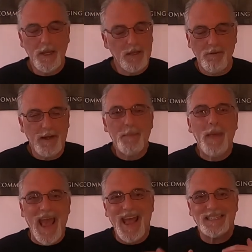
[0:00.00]
You're already
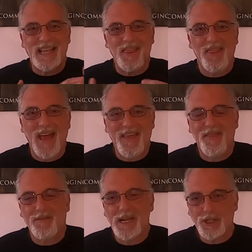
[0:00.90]
past
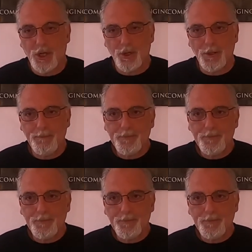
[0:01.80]
that threshold.